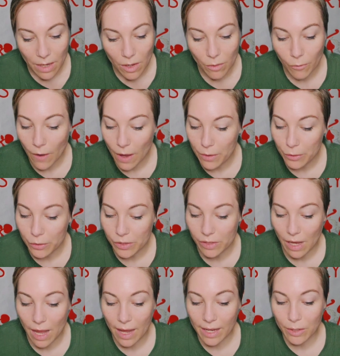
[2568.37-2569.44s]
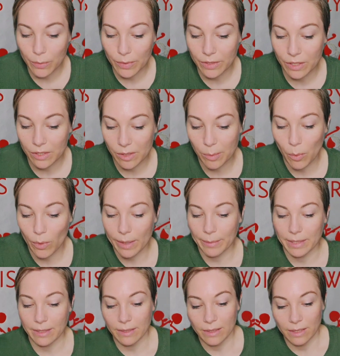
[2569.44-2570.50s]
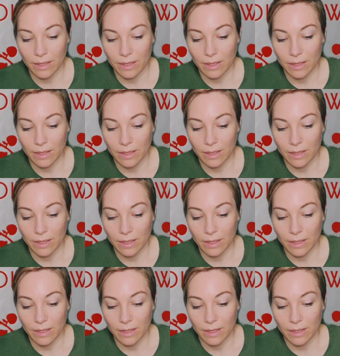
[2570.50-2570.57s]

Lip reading: Father sighed with disappointment.